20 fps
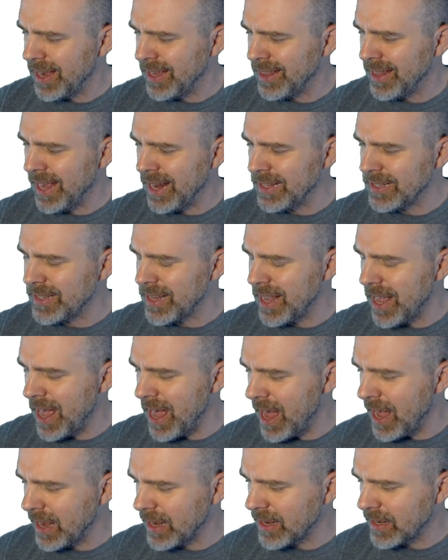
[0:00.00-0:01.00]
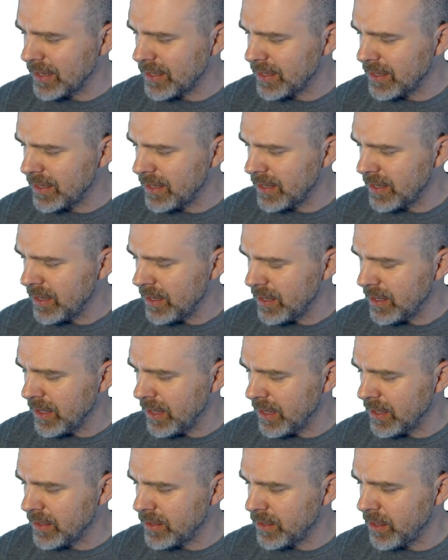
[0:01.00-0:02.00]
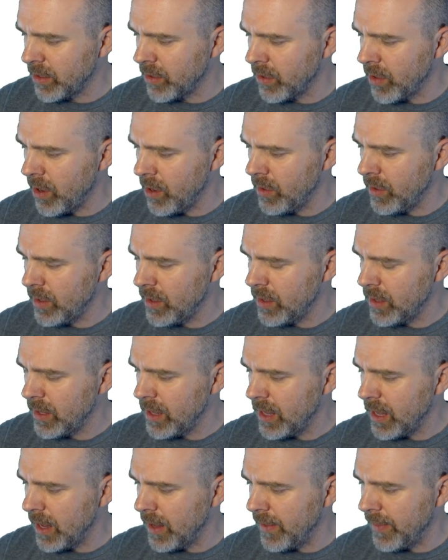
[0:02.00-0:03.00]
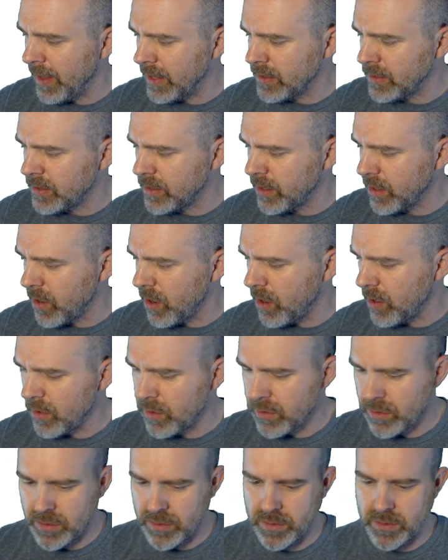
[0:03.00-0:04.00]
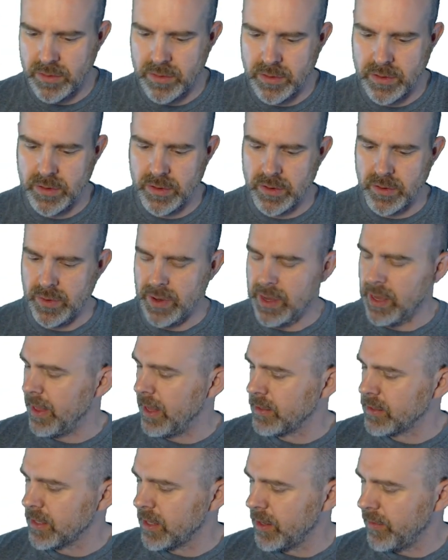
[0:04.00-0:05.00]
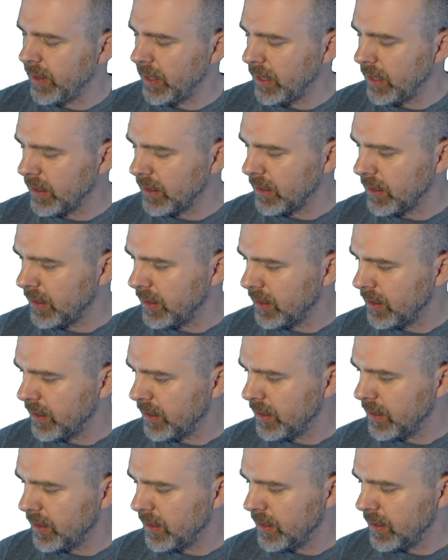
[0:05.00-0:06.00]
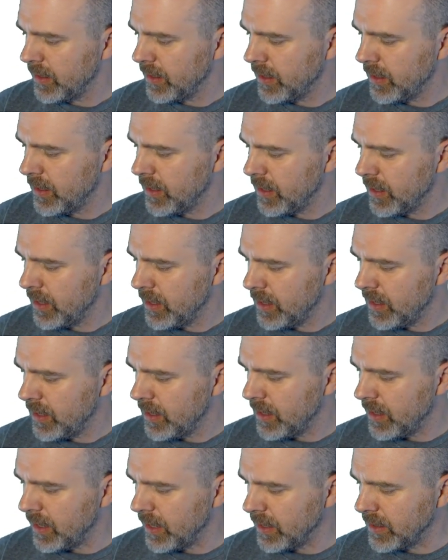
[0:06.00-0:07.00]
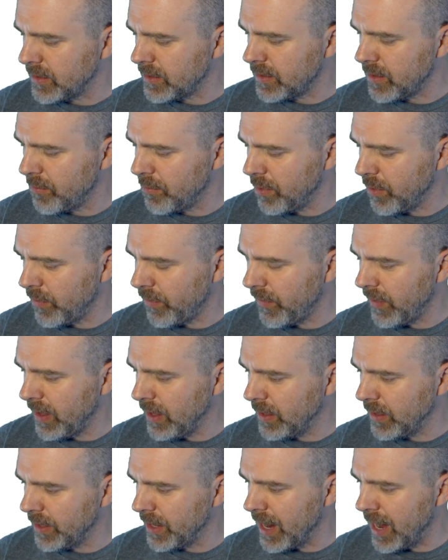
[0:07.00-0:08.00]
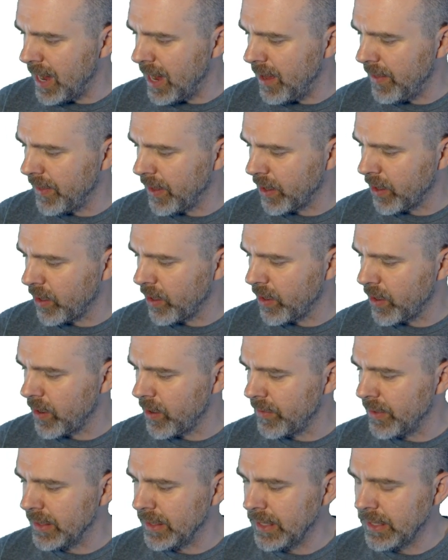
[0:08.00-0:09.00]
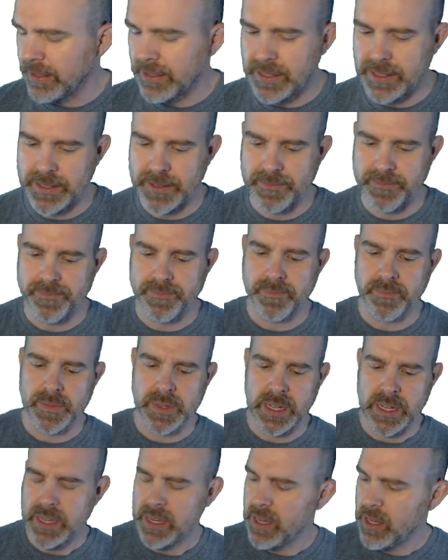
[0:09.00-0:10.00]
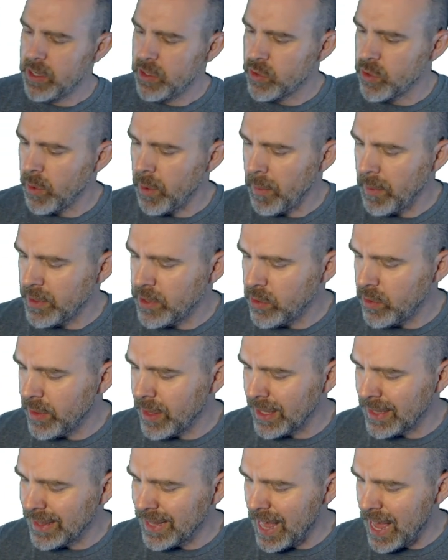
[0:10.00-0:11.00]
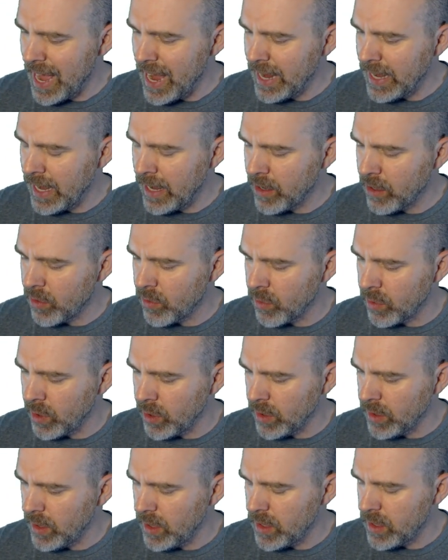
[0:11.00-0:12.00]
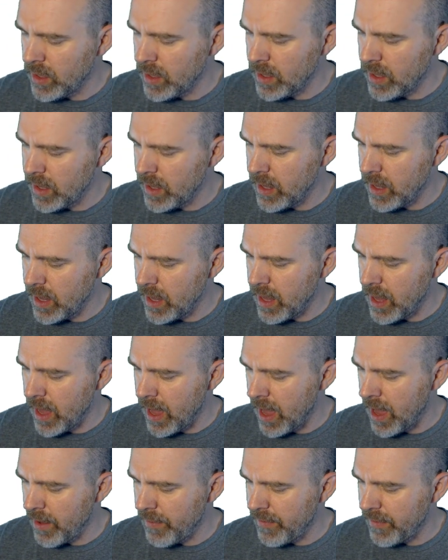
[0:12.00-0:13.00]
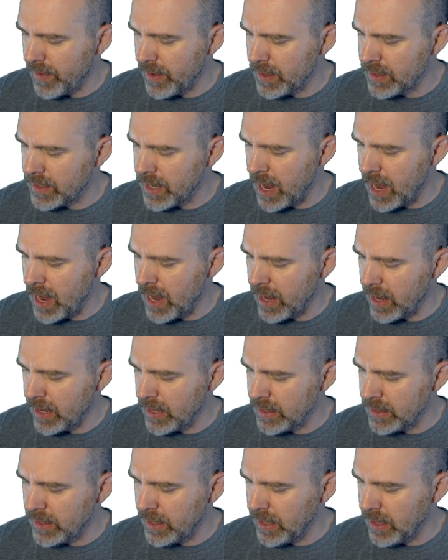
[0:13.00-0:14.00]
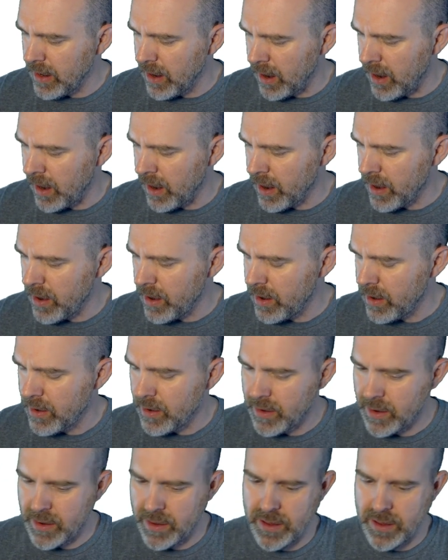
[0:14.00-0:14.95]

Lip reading: and then it's x, that's 0, and then 0. Well, that's convenient. Nice simple field on the curve at least. So we would do the line integral f dot dr,